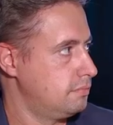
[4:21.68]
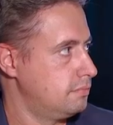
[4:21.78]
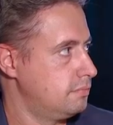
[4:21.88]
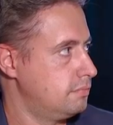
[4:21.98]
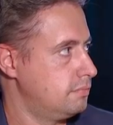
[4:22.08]

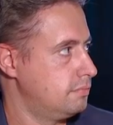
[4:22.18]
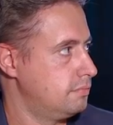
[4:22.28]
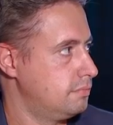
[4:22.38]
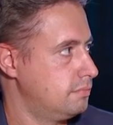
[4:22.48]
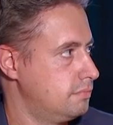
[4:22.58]

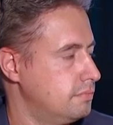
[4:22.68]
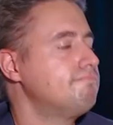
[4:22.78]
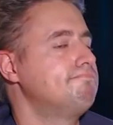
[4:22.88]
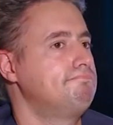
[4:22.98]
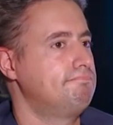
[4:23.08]

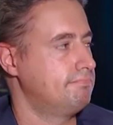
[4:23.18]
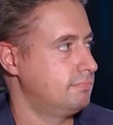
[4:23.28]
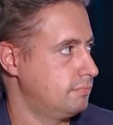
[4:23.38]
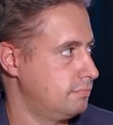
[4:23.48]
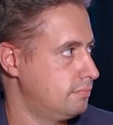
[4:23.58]

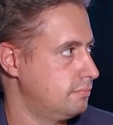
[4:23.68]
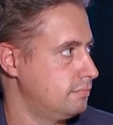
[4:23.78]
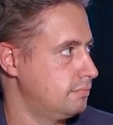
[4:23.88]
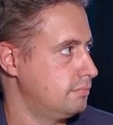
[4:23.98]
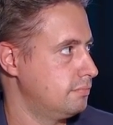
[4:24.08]

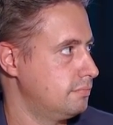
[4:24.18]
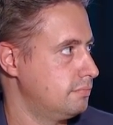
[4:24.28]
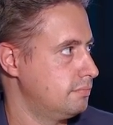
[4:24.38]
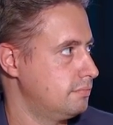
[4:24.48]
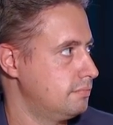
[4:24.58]

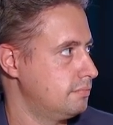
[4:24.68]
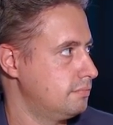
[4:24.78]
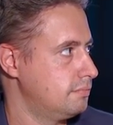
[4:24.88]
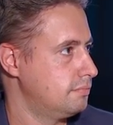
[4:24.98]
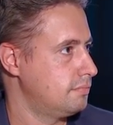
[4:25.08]

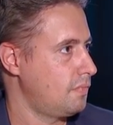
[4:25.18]
This person isn't speaking.